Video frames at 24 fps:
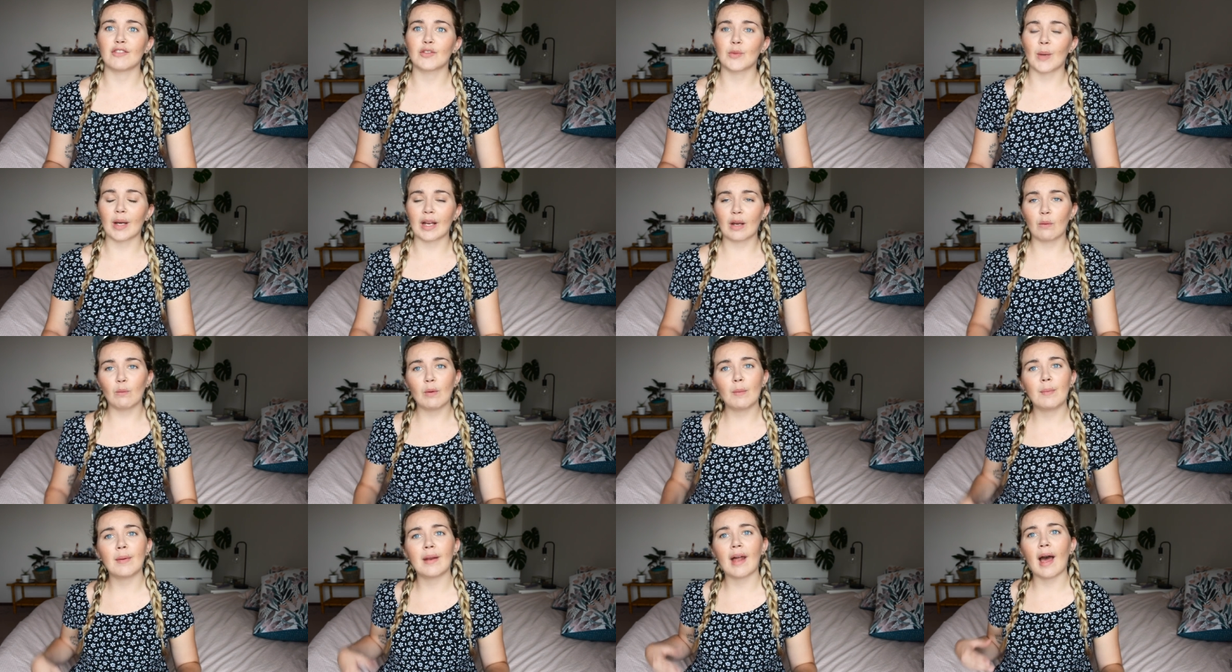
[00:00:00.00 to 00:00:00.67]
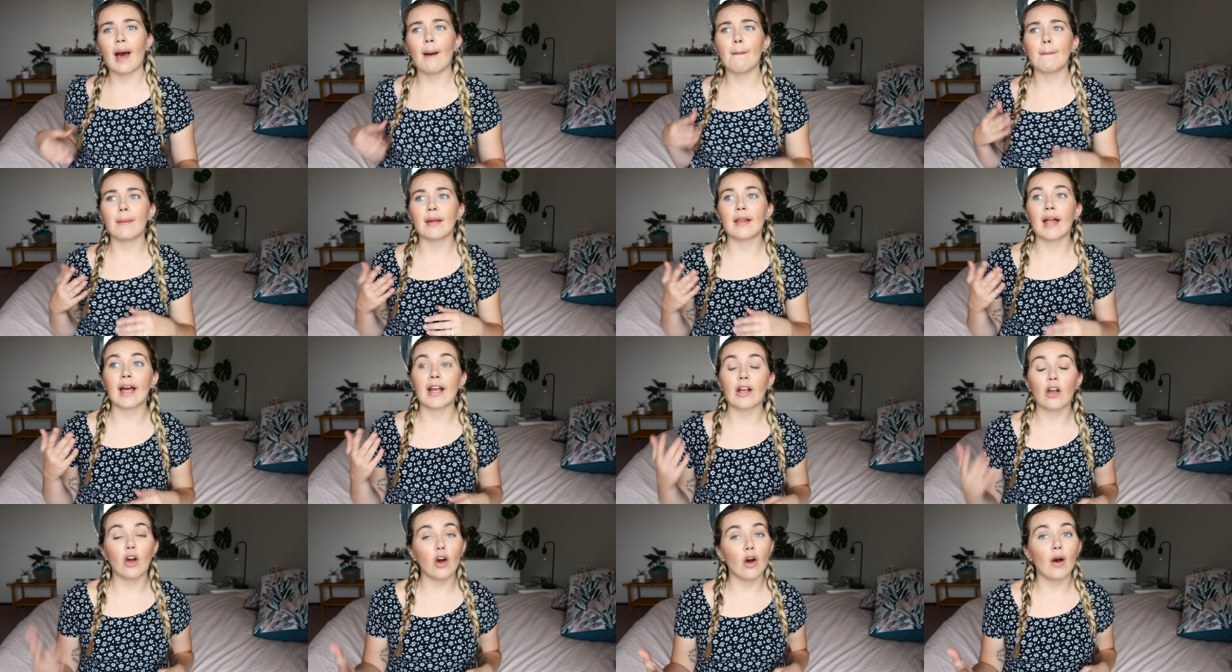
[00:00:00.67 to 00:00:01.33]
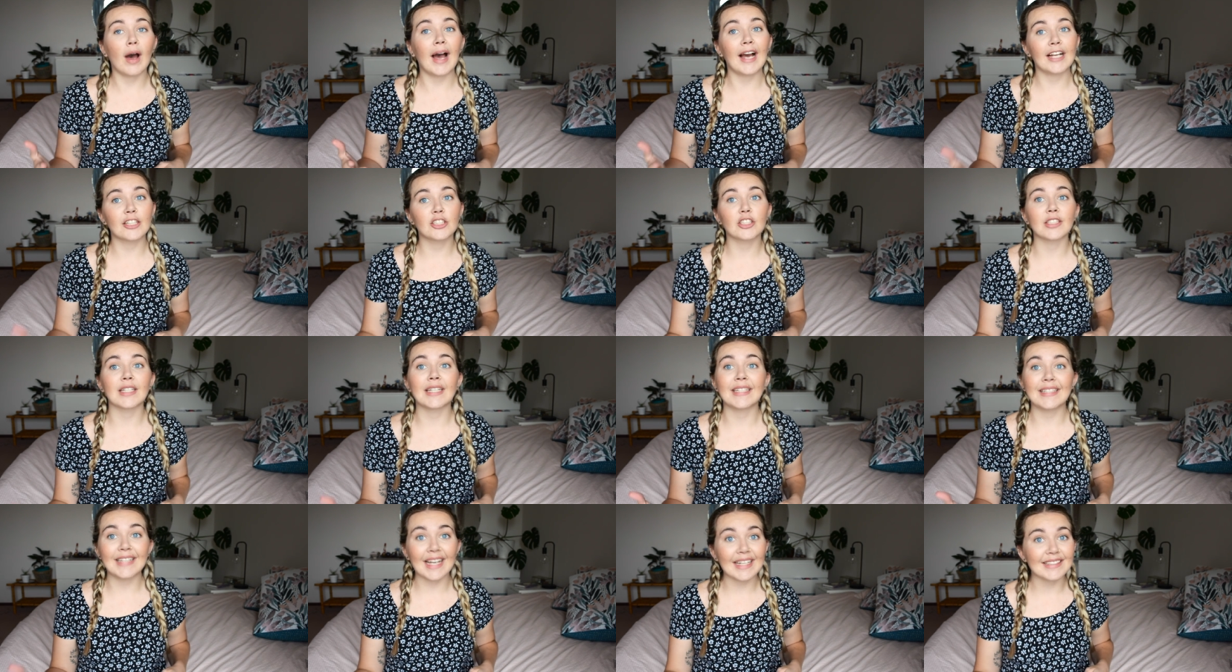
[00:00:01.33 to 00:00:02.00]
So I can whip it out and be like, oh,
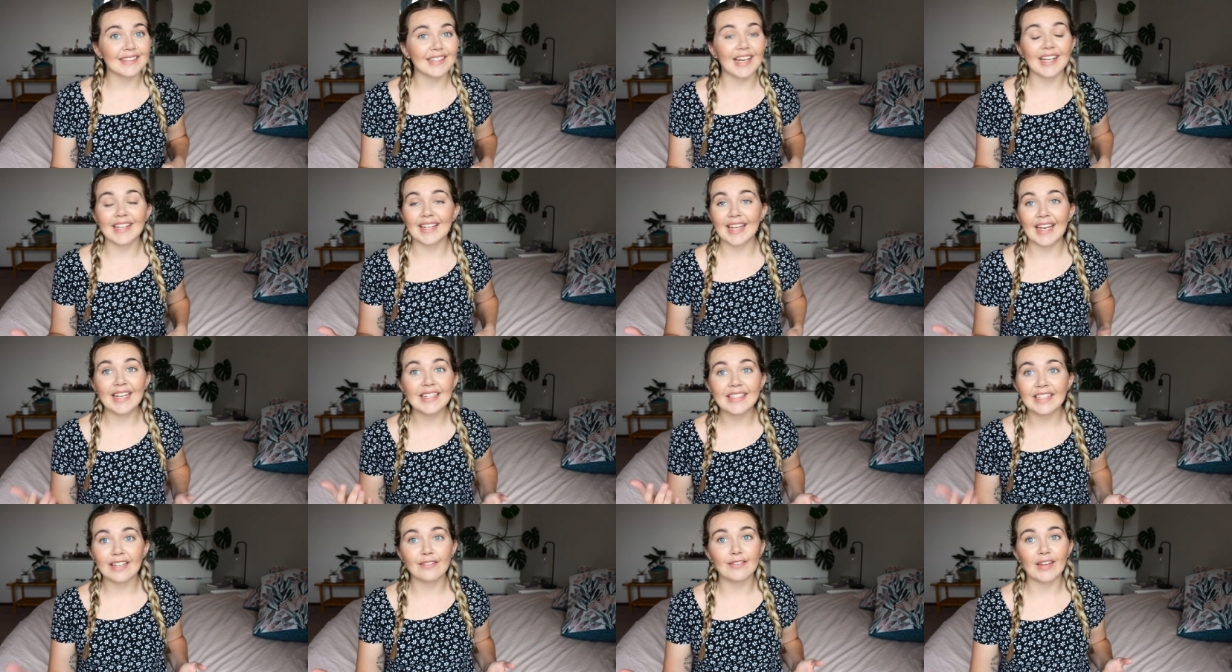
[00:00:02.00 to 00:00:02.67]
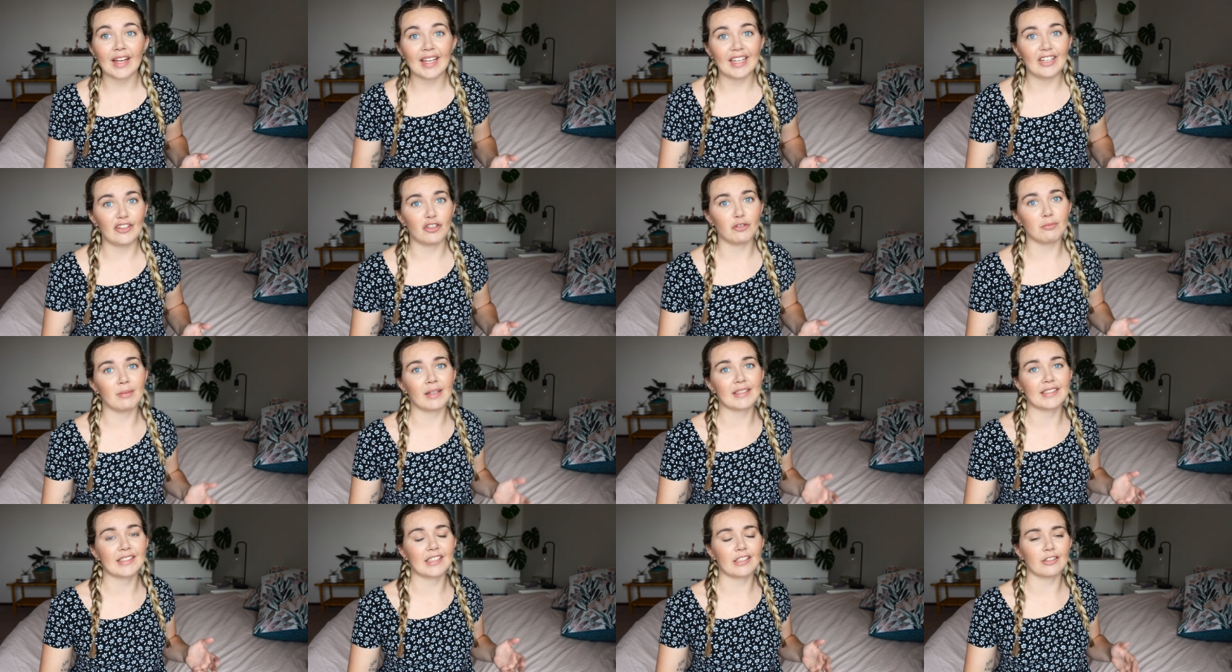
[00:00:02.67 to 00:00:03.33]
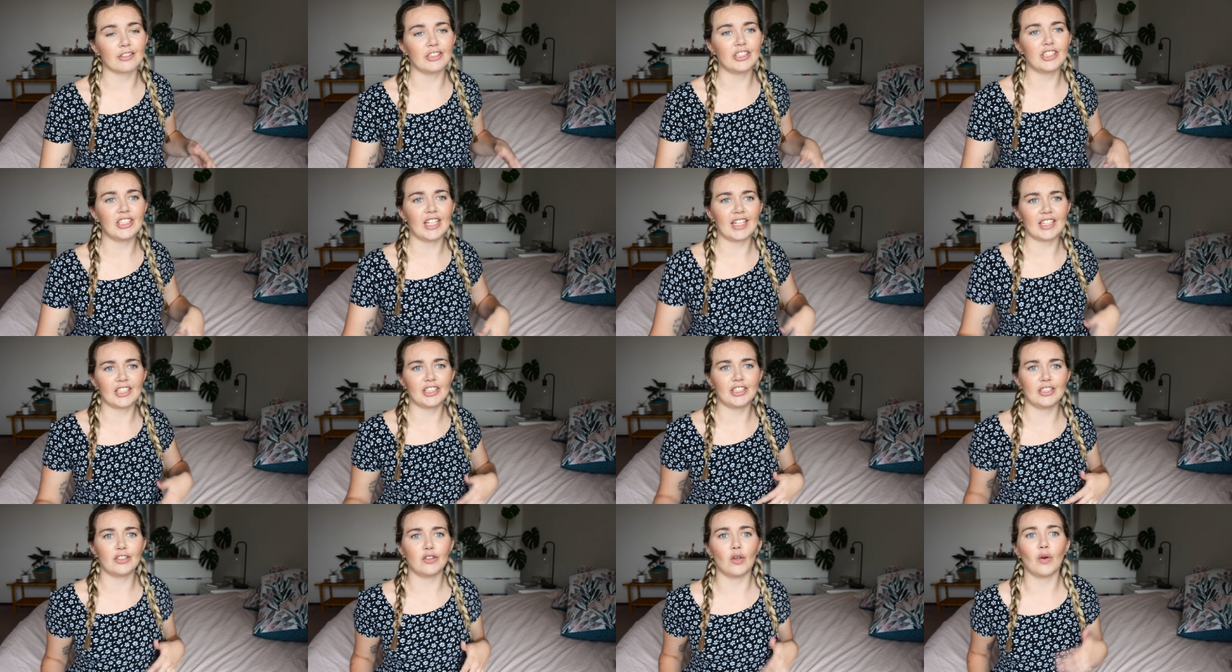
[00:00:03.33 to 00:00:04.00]
actually, yes, I can give that intramuscular
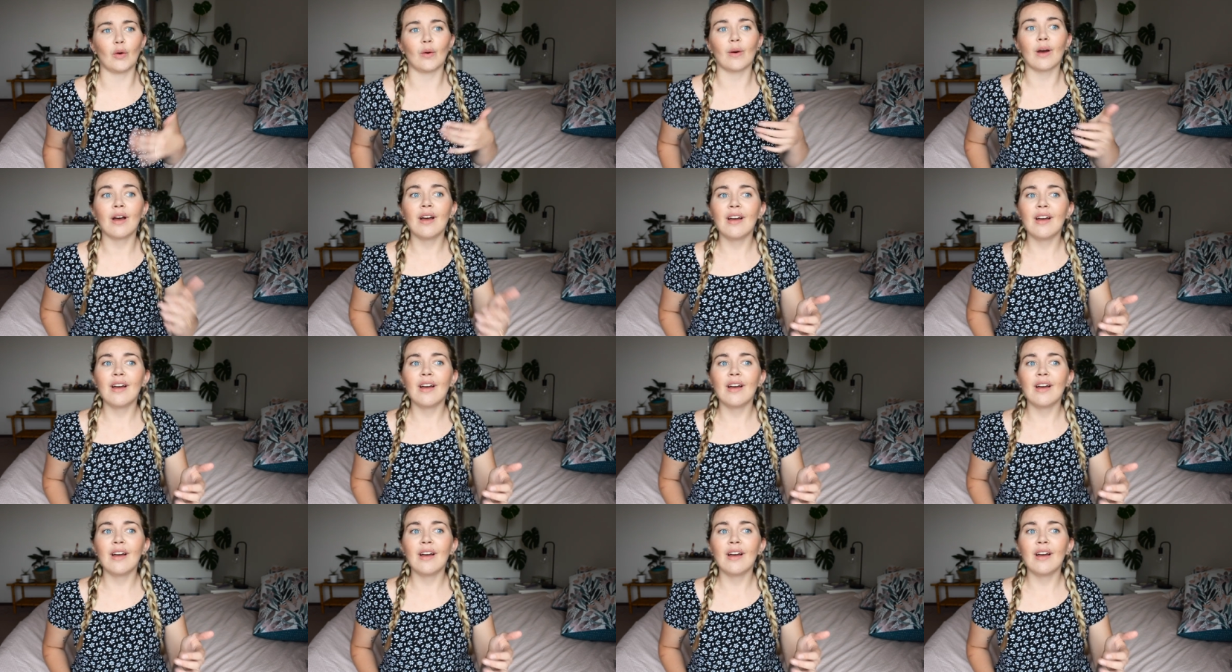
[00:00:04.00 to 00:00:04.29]
injection or